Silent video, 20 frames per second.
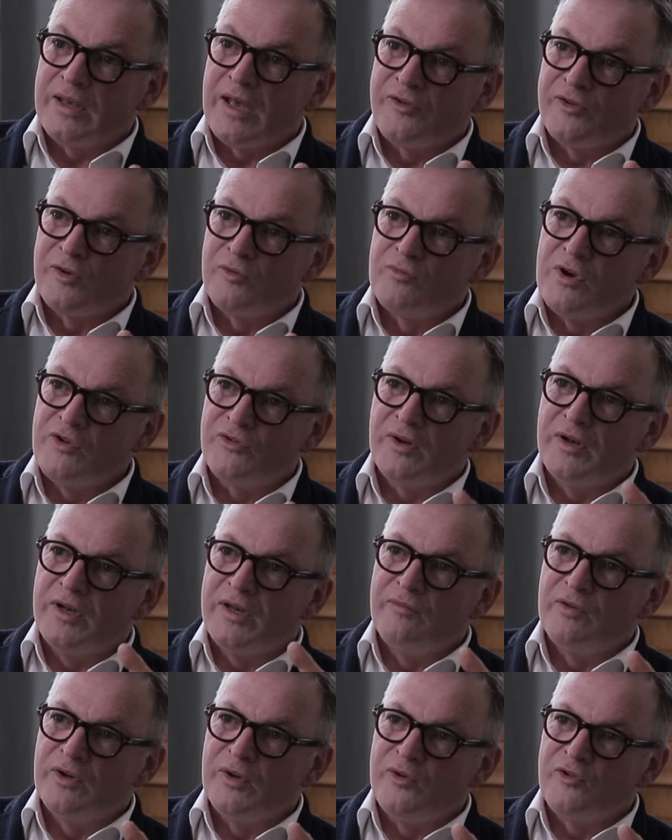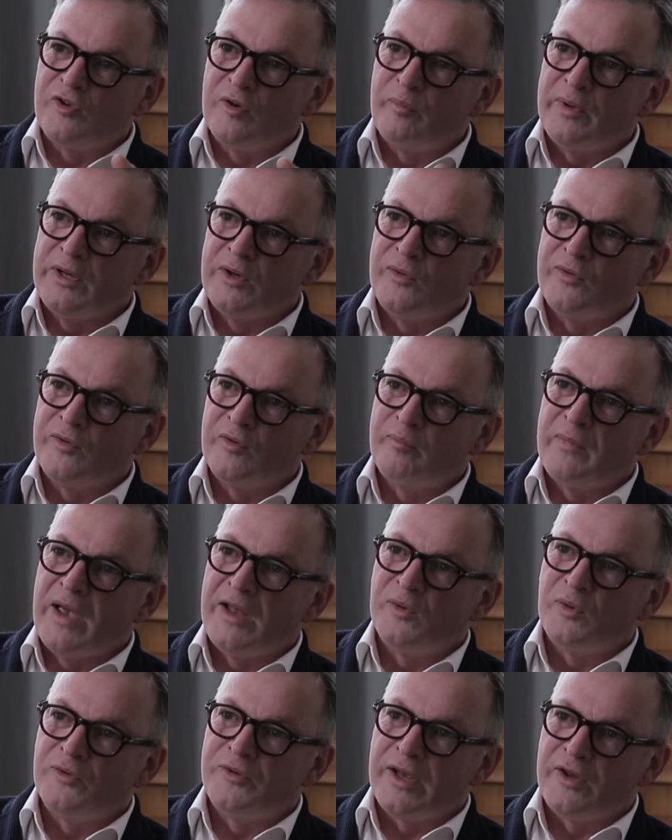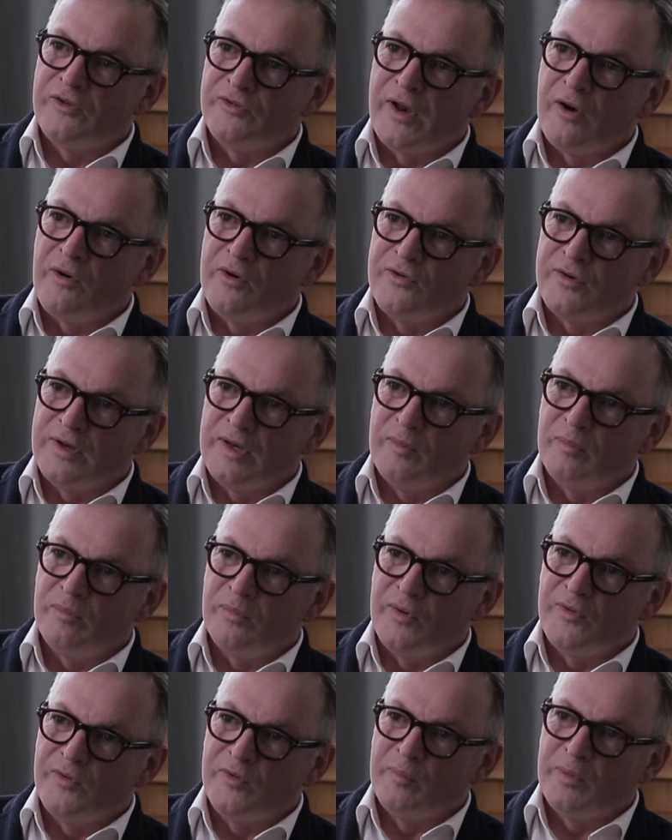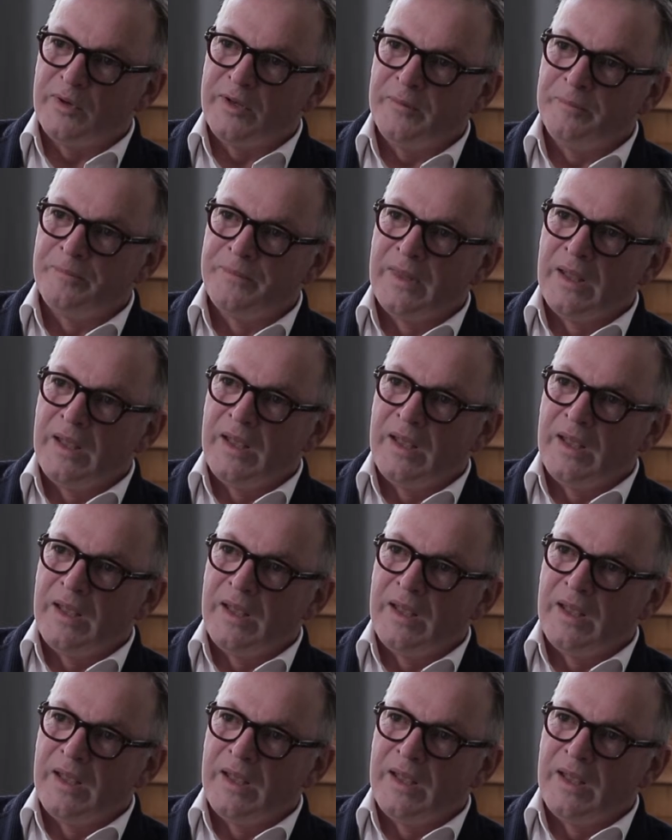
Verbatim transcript: has arisen in evolution because of manual dexterity, principally,